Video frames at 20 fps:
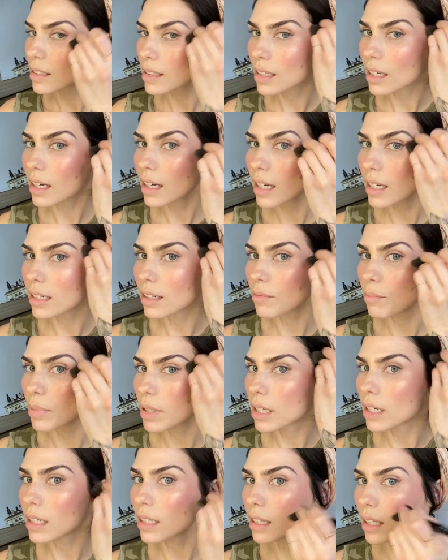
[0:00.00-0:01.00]
kind of put
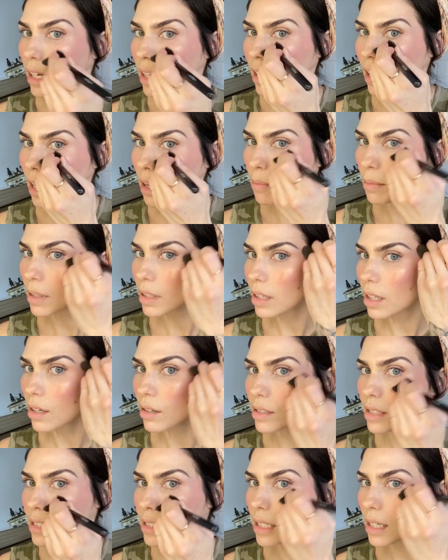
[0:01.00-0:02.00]
it like up
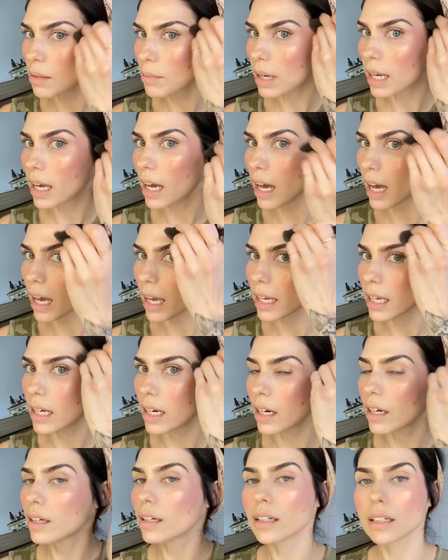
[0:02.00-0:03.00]
close near my eye
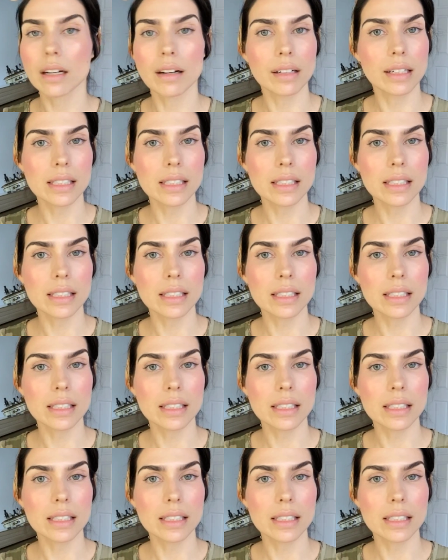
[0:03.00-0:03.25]
here. You can already